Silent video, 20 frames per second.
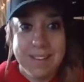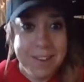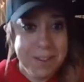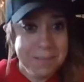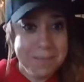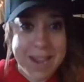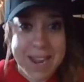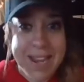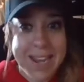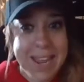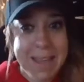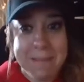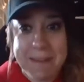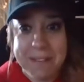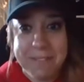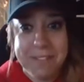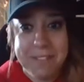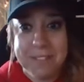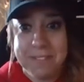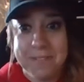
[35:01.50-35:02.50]
knew my name
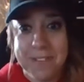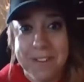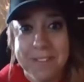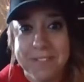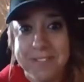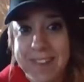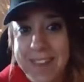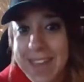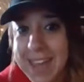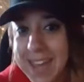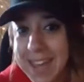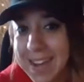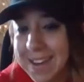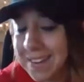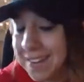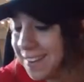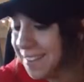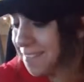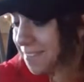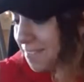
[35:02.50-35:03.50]
after the first
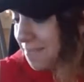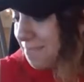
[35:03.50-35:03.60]
day. It